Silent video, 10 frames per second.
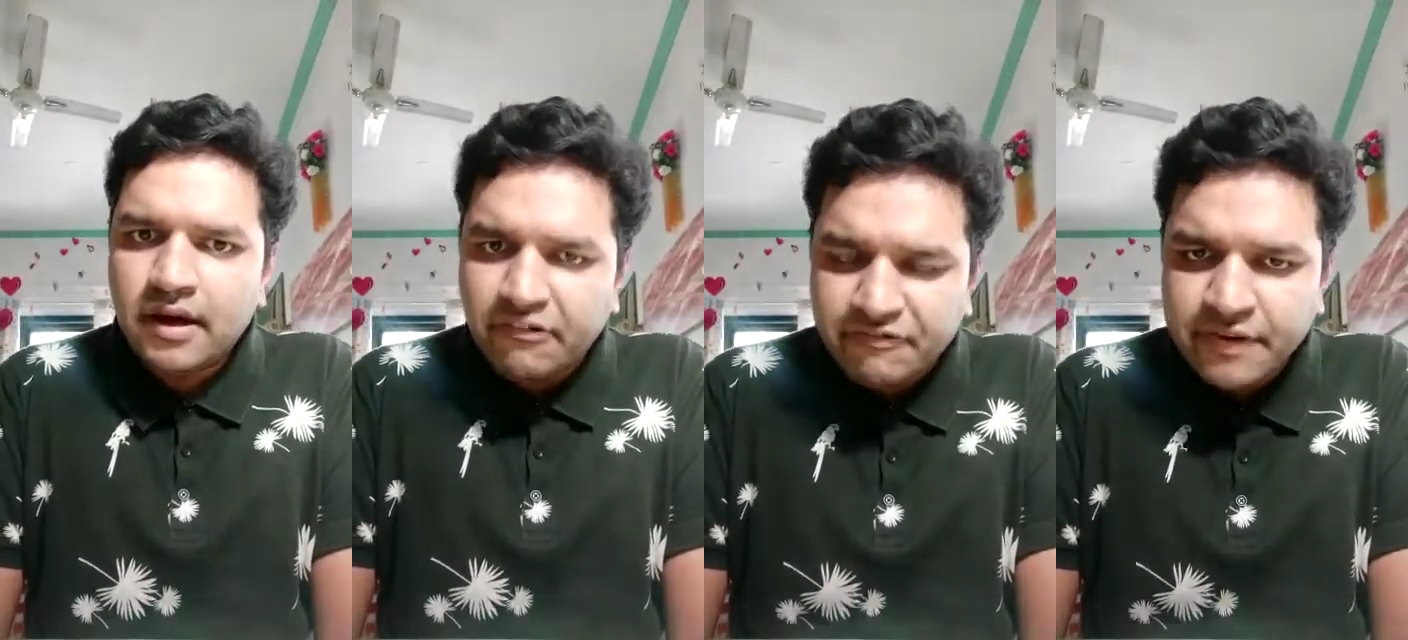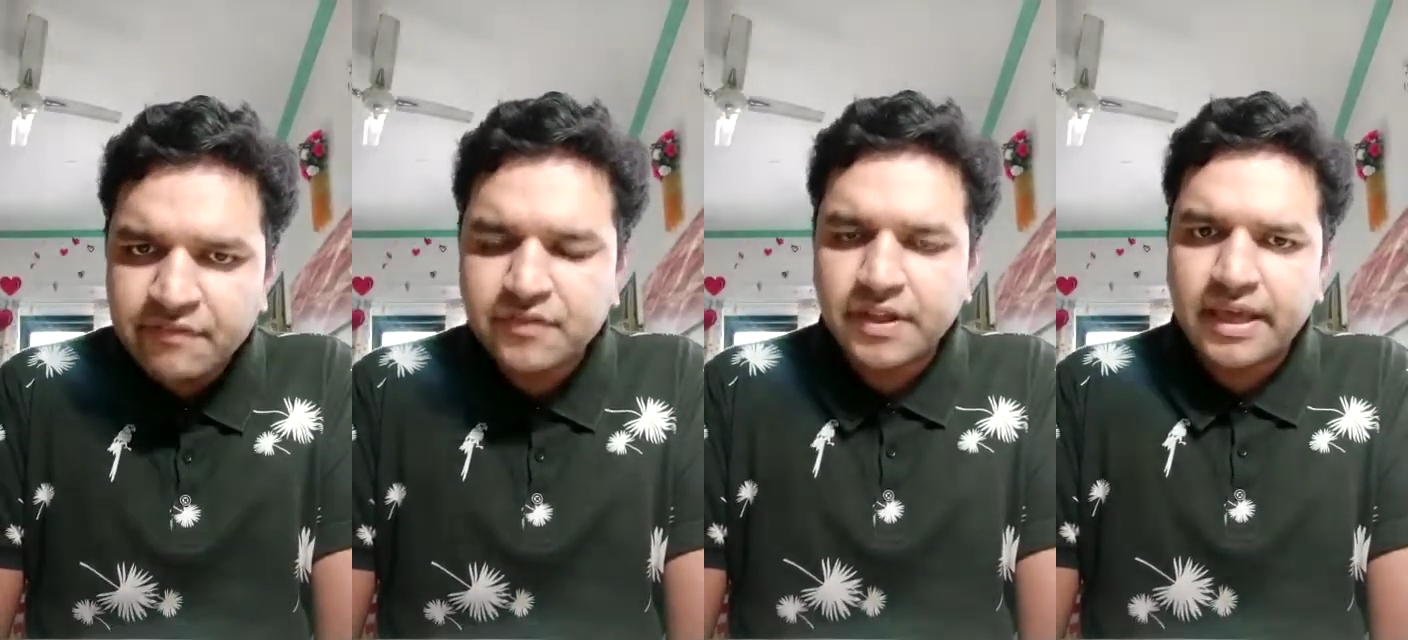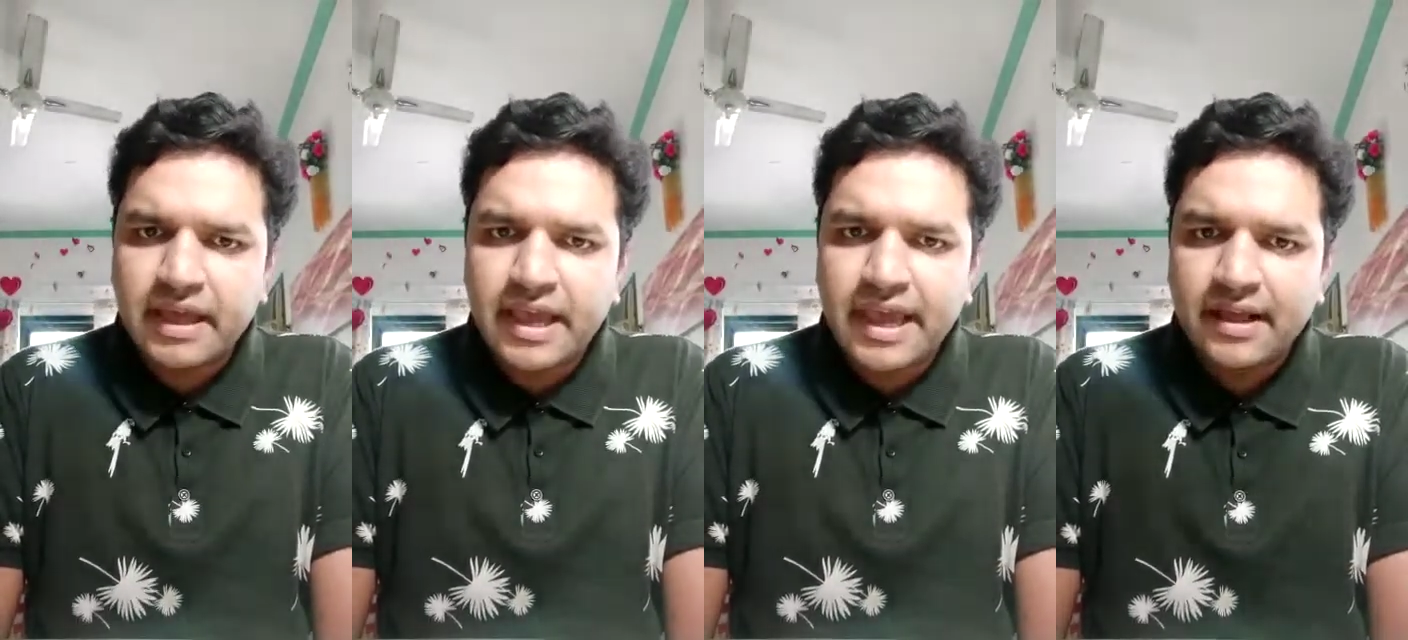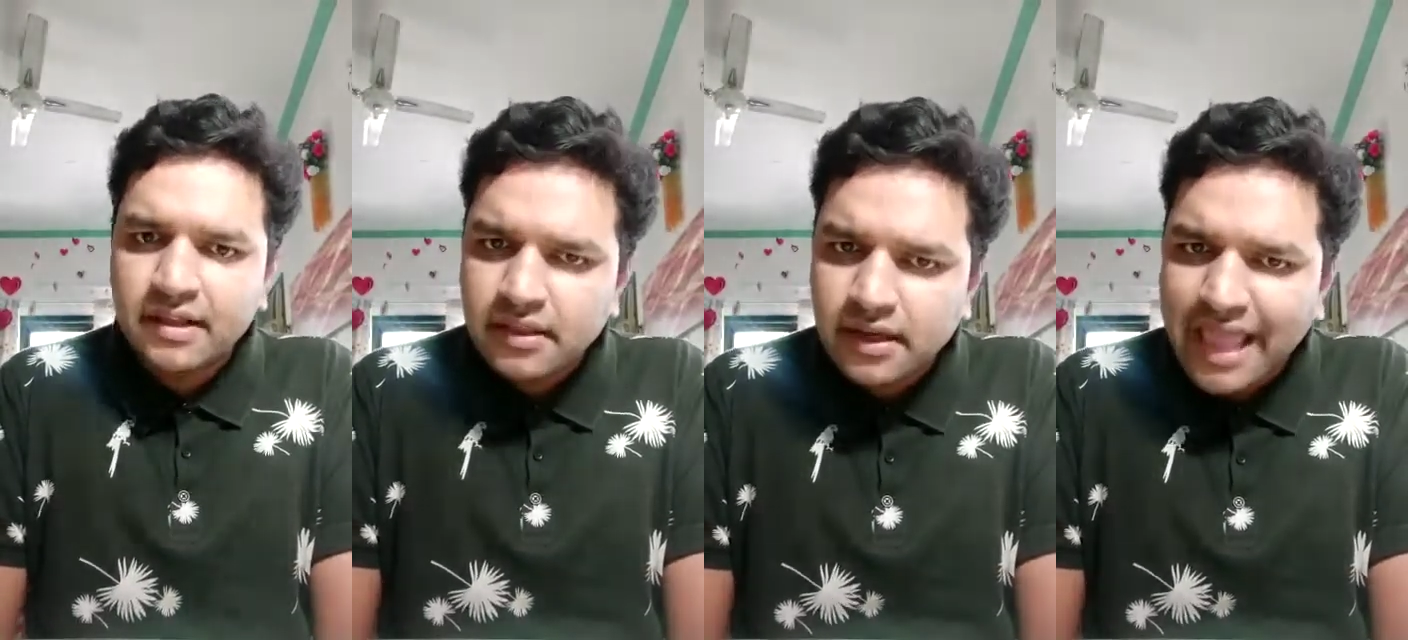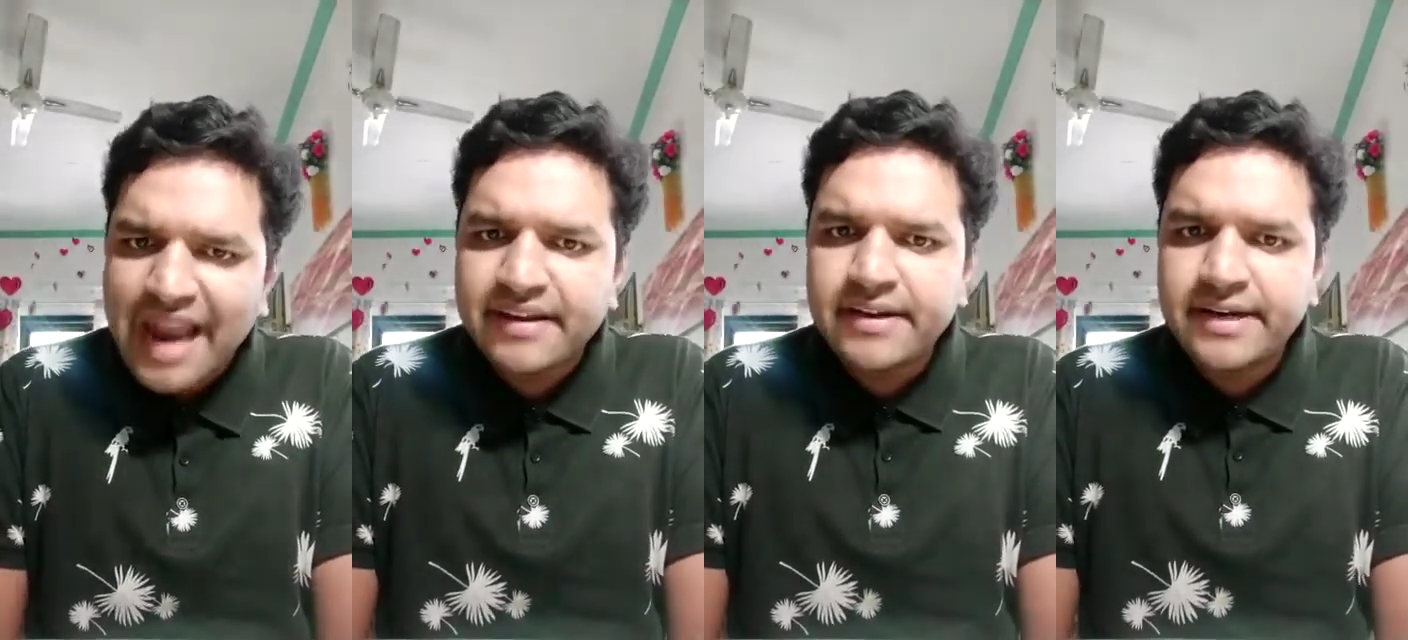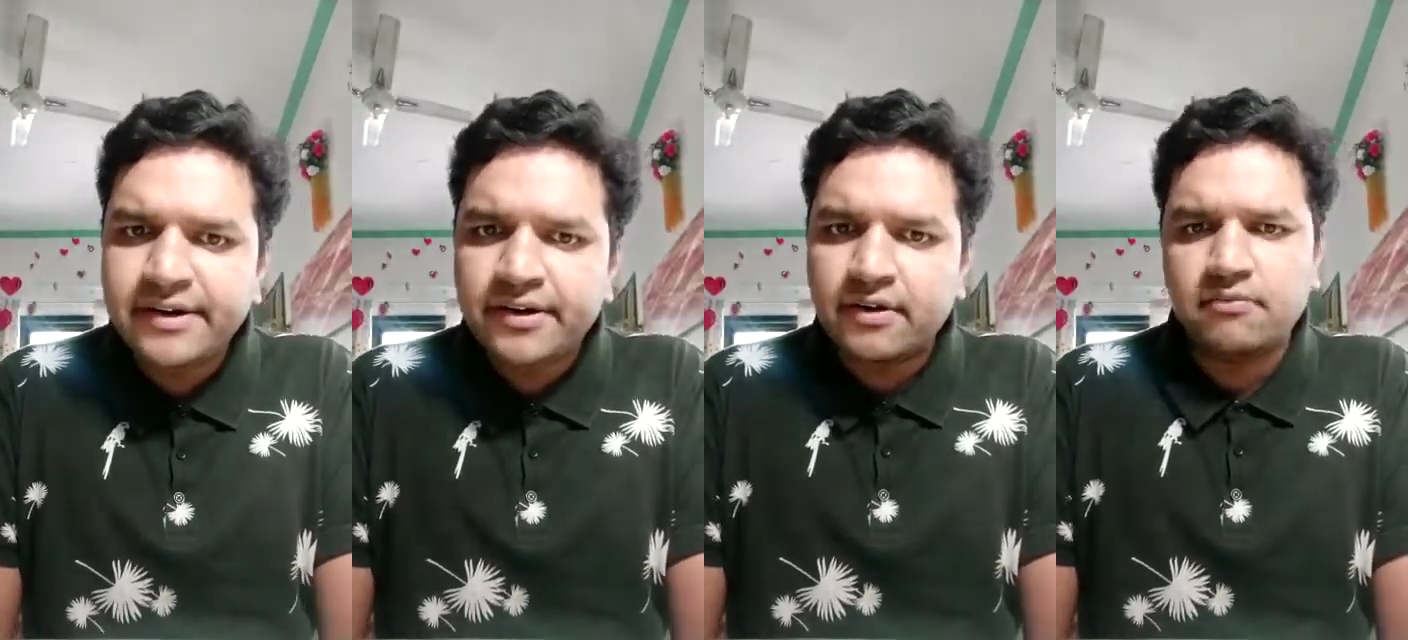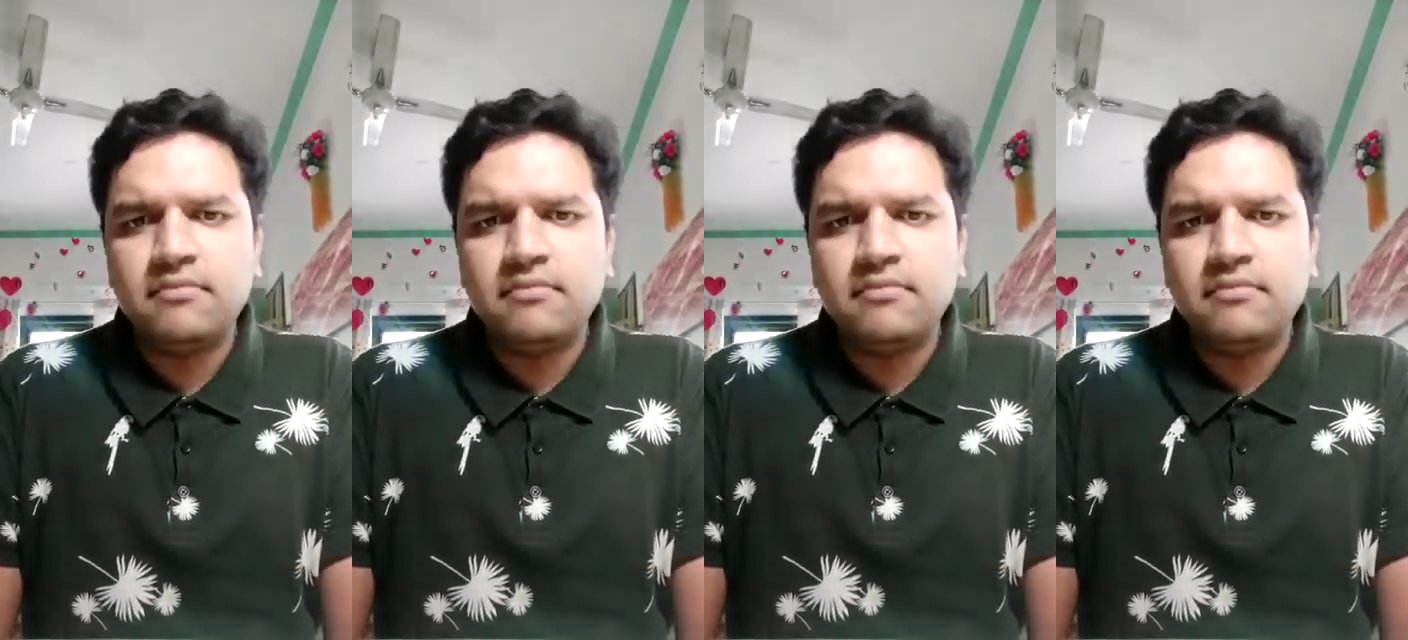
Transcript: Fifth, the candidate